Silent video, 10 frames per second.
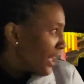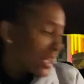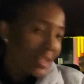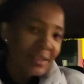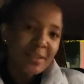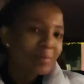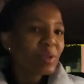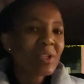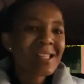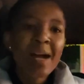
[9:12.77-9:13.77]
And
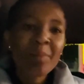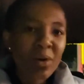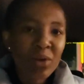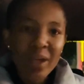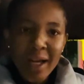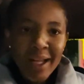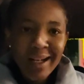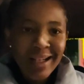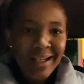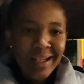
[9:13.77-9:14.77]
because our people came,
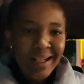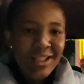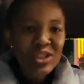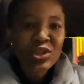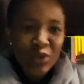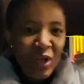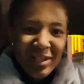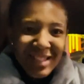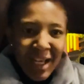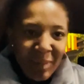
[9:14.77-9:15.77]
she knew I
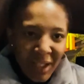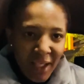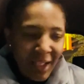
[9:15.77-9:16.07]
was coming.